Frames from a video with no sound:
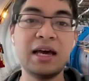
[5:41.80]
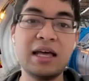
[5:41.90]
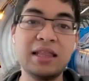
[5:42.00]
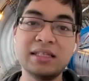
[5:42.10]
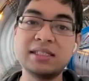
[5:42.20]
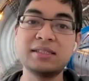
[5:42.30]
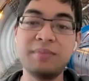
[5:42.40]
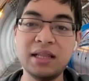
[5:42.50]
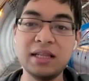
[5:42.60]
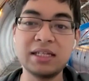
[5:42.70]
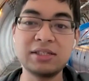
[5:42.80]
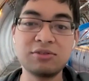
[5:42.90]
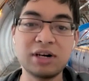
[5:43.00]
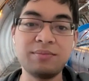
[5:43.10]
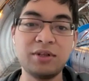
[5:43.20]
And this is mainly
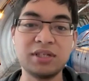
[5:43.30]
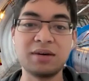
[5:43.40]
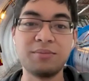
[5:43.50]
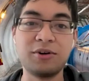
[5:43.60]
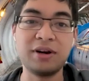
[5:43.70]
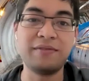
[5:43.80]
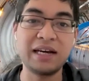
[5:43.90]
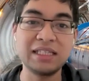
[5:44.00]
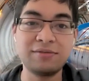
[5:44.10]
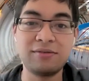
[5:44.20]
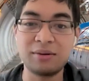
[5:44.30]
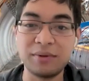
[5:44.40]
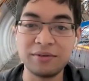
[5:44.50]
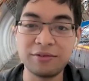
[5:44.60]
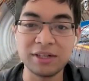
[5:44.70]
described using a more advanced form
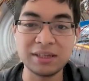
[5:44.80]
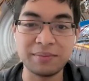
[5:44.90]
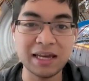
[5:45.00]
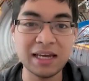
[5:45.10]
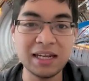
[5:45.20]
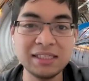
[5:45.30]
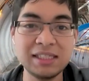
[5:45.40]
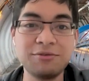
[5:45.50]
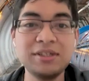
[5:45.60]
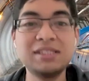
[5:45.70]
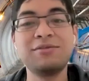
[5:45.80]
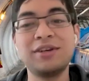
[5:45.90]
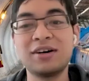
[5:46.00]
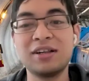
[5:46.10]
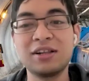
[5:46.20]
of quantum mechanics, which we
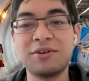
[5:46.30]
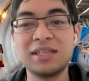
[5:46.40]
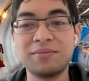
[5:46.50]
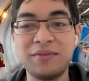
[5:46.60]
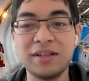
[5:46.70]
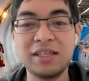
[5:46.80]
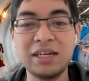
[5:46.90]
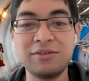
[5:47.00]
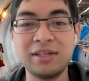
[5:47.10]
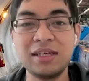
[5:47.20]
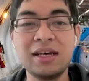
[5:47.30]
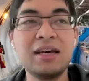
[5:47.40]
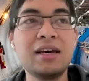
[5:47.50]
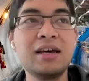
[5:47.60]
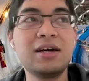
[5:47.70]
call quantum field theory,
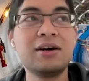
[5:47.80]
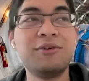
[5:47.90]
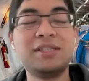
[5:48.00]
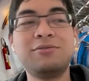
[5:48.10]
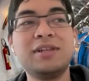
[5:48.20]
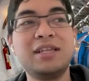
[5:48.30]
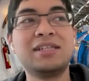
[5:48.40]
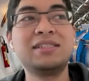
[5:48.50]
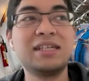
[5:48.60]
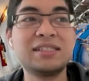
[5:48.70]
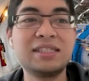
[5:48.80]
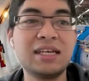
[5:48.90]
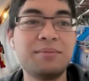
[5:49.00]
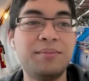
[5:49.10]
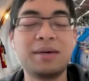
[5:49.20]
which really is just
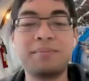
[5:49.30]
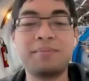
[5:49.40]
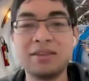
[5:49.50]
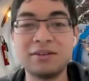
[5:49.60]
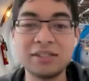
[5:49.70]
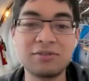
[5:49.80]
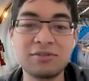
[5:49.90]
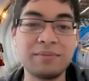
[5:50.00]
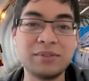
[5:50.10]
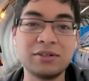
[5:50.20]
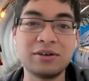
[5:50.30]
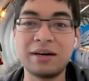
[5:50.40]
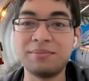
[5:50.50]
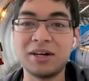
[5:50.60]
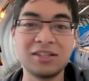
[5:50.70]
a big pain to describe. So
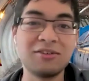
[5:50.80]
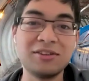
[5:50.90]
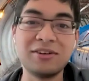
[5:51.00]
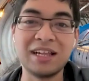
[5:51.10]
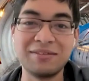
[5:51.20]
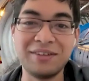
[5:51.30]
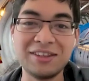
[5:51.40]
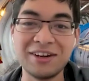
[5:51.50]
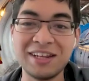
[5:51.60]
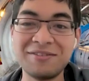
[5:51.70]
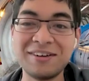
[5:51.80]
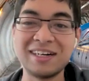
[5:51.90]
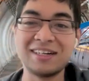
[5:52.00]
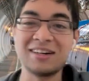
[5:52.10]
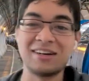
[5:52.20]
I'm not going to delve into any
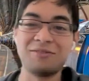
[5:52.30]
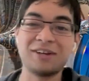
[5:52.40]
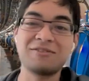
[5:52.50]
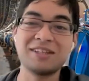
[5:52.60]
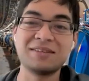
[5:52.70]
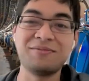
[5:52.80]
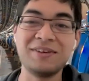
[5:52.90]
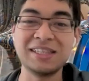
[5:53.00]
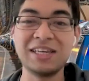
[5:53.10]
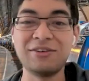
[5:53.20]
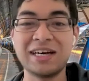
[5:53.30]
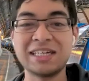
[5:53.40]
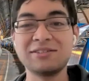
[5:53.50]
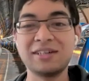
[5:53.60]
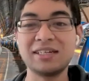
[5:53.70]
further on what quantum field theory
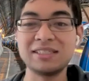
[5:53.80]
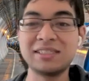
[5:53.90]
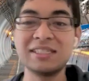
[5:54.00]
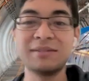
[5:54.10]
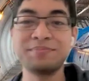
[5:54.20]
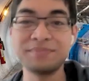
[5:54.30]
actually is.